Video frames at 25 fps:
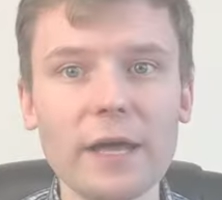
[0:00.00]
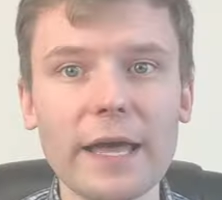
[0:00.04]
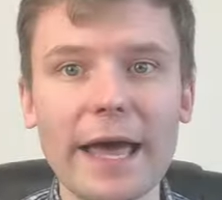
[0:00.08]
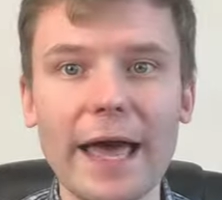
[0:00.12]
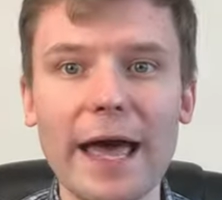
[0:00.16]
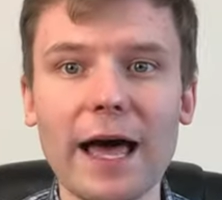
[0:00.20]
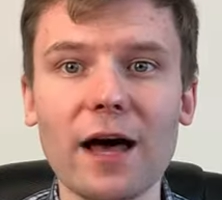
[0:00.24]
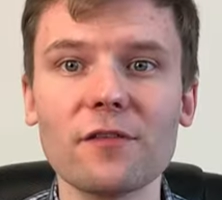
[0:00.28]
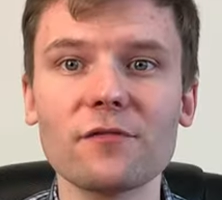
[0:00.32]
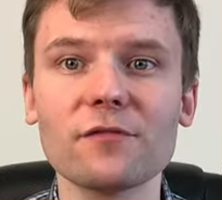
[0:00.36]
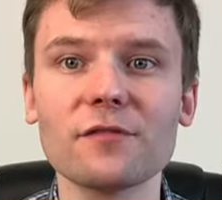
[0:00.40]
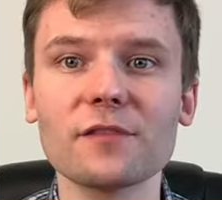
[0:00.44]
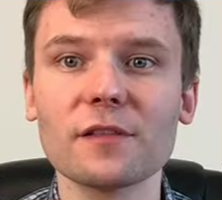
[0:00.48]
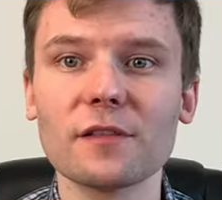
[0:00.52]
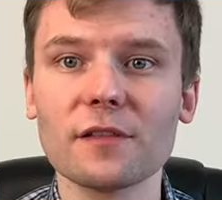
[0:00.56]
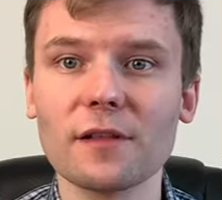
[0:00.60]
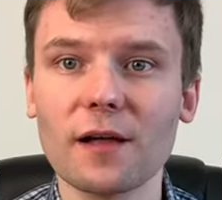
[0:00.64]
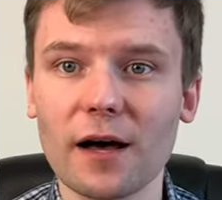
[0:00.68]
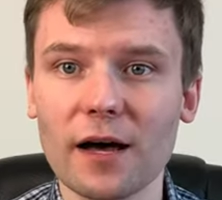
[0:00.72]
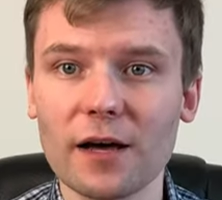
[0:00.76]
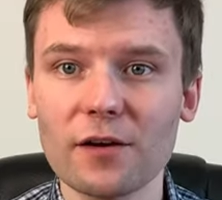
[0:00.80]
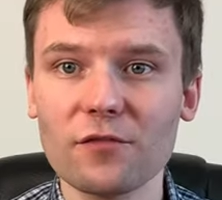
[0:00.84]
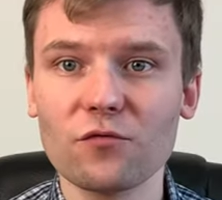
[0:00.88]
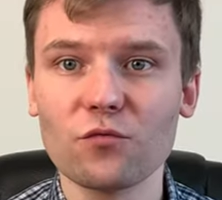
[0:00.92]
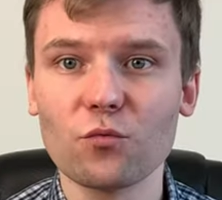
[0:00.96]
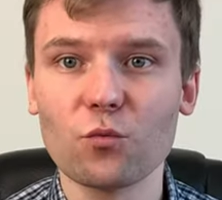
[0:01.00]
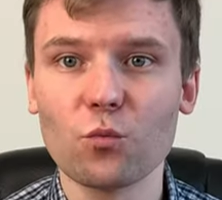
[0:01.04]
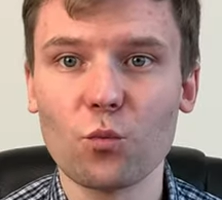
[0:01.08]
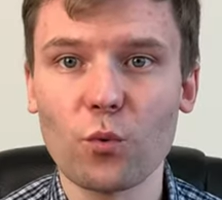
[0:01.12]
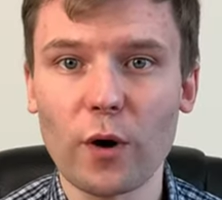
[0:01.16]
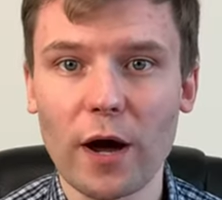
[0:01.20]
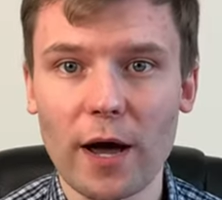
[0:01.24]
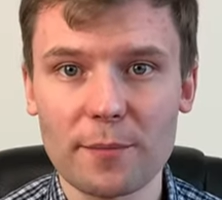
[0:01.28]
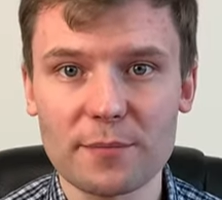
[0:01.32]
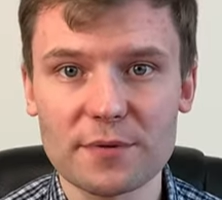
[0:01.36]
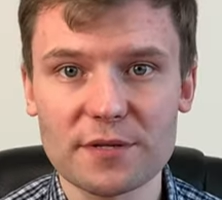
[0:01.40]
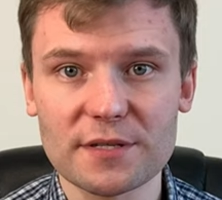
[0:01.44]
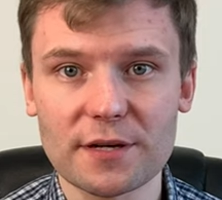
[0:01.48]
have live
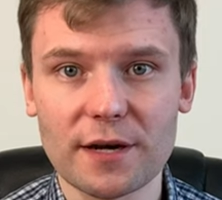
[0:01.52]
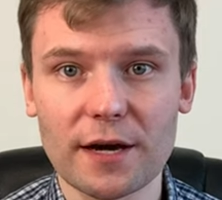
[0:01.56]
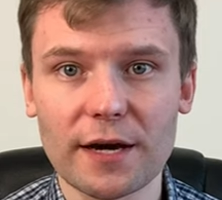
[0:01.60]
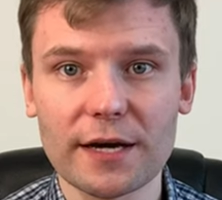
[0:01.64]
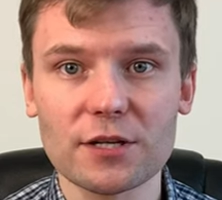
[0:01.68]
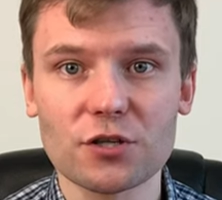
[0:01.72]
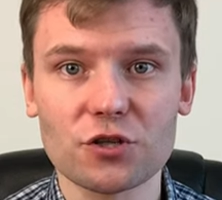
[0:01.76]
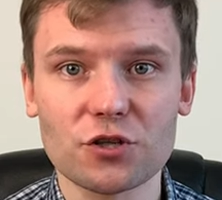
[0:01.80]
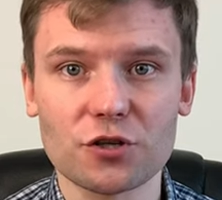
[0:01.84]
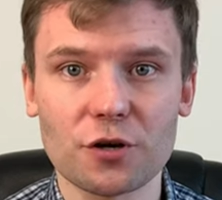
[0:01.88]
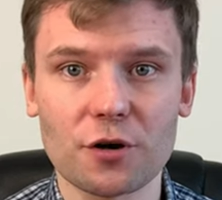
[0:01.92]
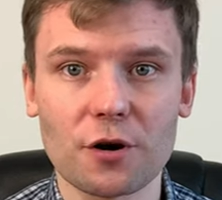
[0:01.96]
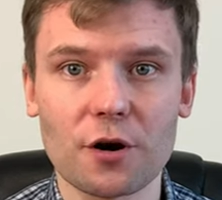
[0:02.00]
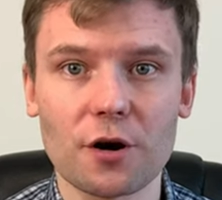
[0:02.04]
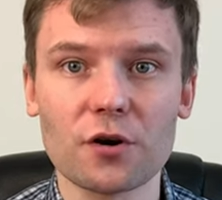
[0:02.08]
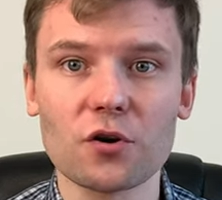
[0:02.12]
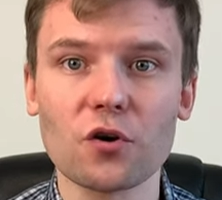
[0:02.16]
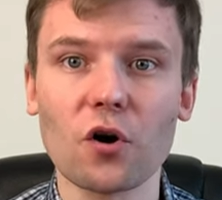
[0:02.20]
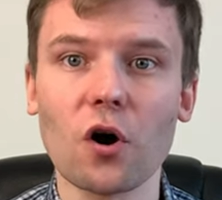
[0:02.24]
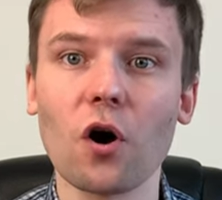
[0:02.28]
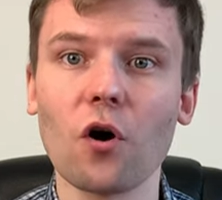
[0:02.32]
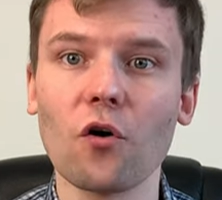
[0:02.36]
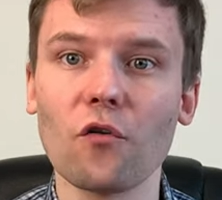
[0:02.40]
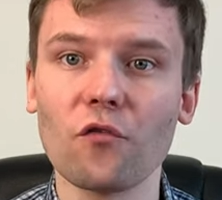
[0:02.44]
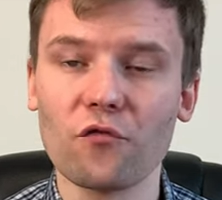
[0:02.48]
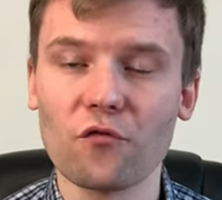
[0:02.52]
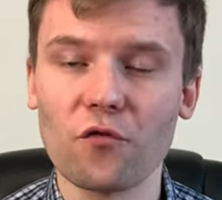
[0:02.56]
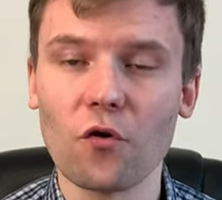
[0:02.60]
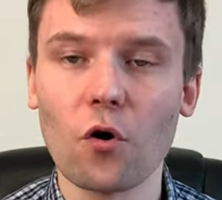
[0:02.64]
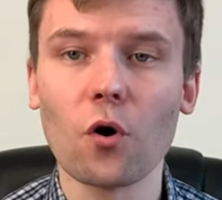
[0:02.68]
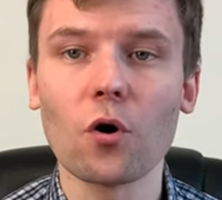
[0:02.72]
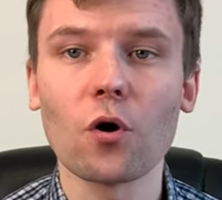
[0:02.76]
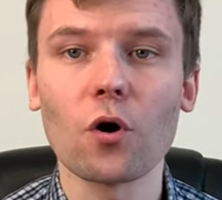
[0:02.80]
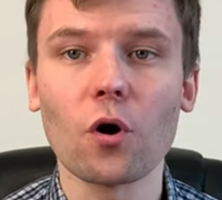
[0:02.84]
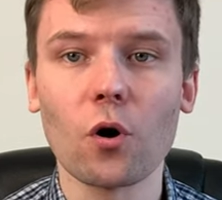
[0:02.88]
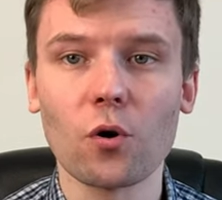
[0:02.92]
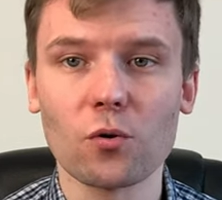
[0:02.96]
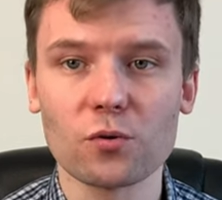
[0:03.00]
website chart or
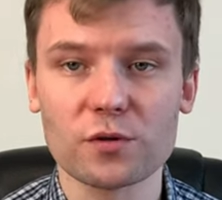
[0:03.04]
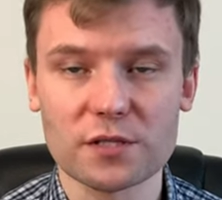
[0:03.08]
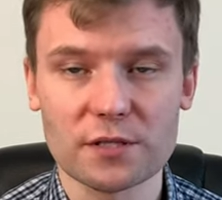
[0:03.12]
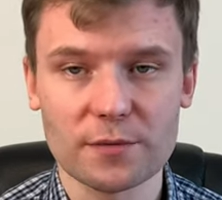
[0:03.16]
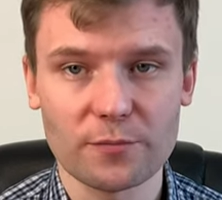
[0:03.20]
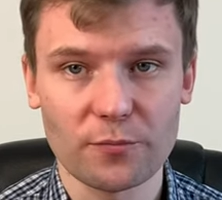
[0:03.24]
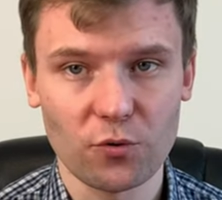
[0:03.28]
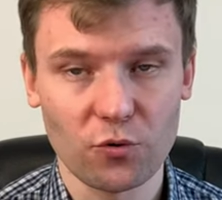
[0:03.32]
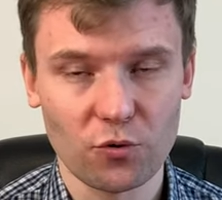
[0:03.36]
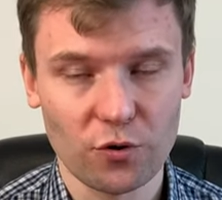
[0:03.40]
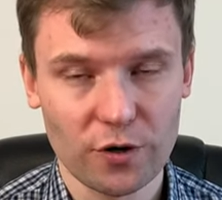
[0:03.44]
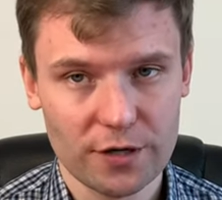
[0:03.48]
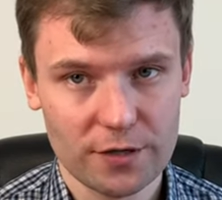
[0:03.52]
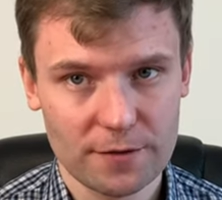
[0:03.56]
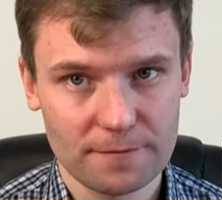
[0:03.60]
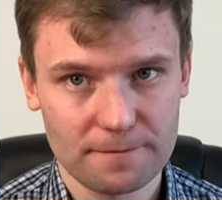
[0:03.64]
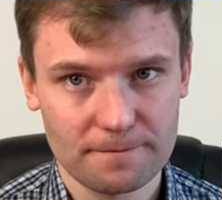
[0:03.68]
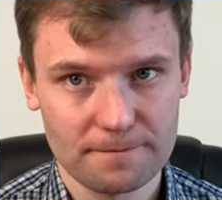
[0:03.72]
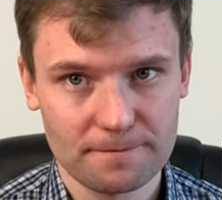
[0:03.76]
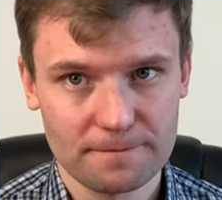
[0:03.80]
phone call support.